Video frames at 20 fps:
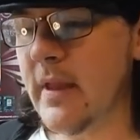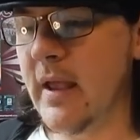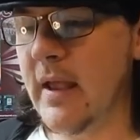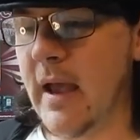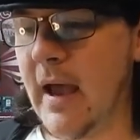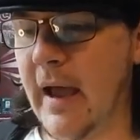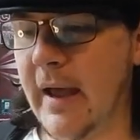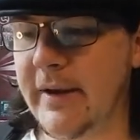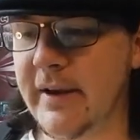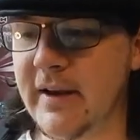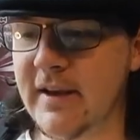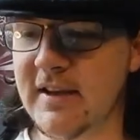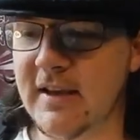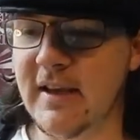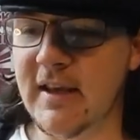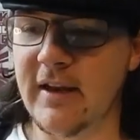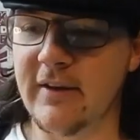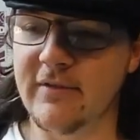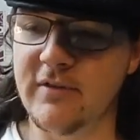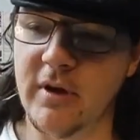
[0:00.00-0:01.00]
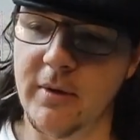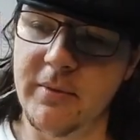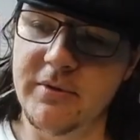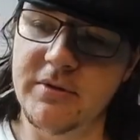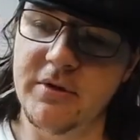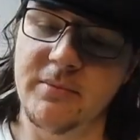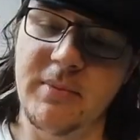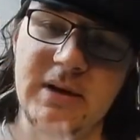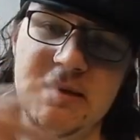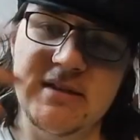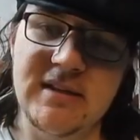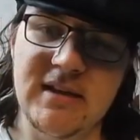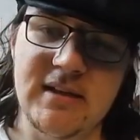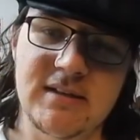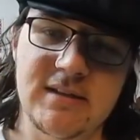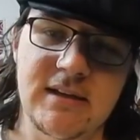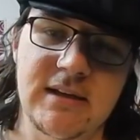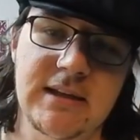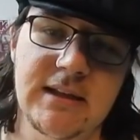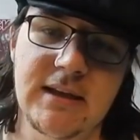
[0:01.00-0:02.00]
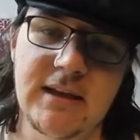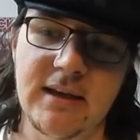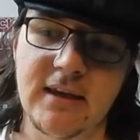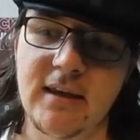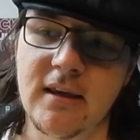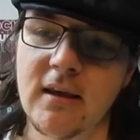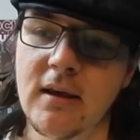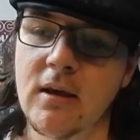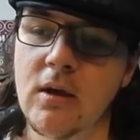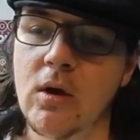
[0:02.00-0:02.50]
and Innokin have told me to go back to EC Click,